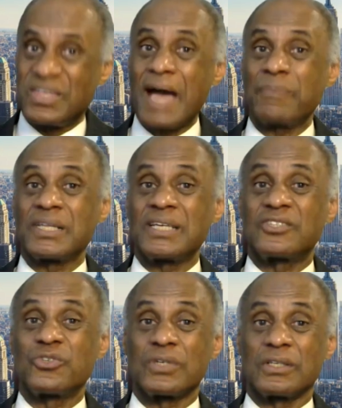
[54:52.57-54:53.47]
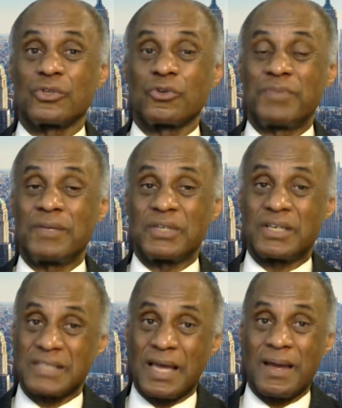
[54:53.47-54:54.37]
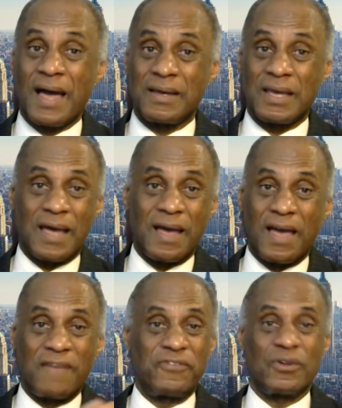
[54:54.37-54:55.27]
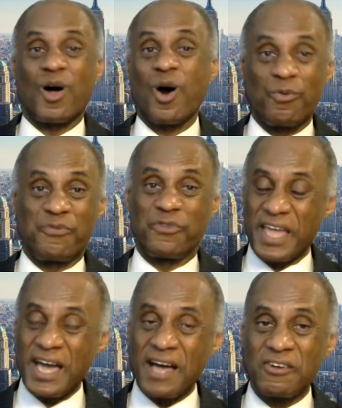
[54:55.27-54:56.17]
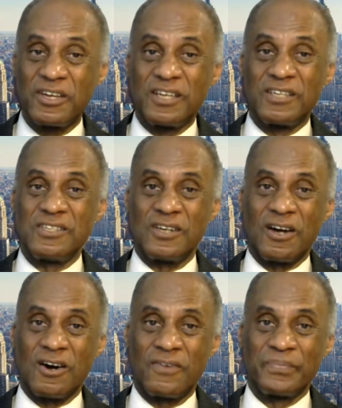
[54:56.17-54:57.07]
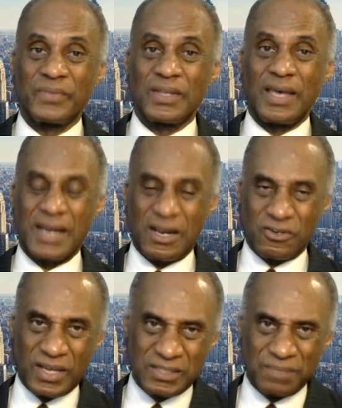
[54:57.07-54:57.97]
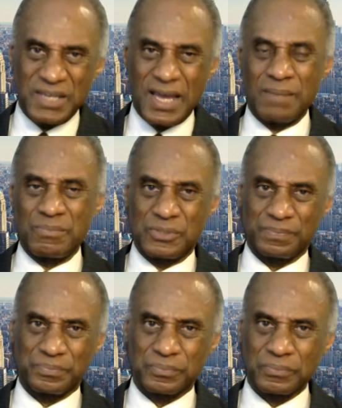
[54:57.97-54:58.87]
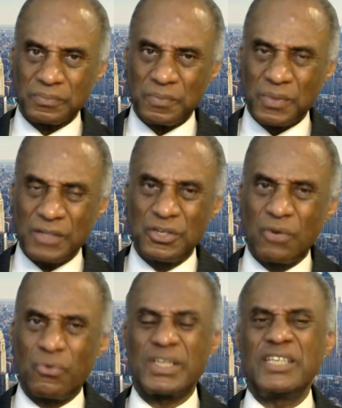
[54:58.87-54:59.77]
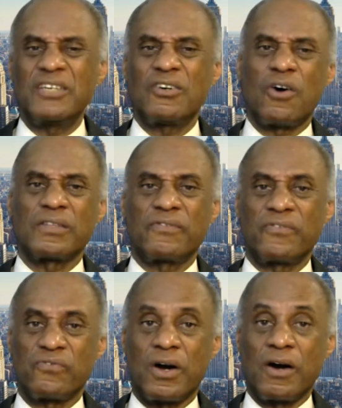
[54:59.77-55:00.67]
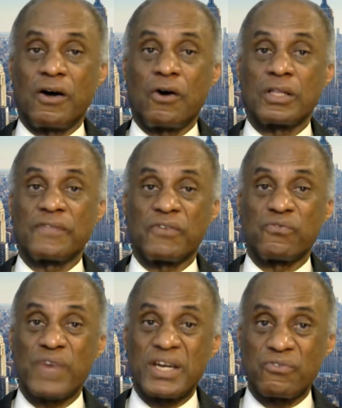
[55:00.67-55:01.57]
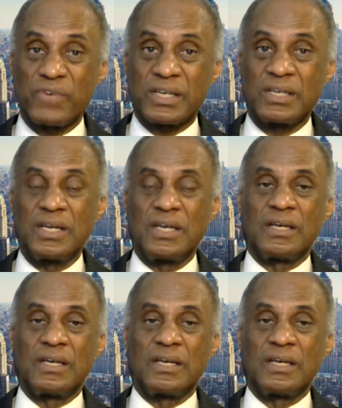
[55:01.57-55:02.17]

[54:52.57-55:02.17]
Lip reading: dabble into it a little bit because I feel hopeful now, and I don't. Sometimes you don't want to hear all of the rhetoric,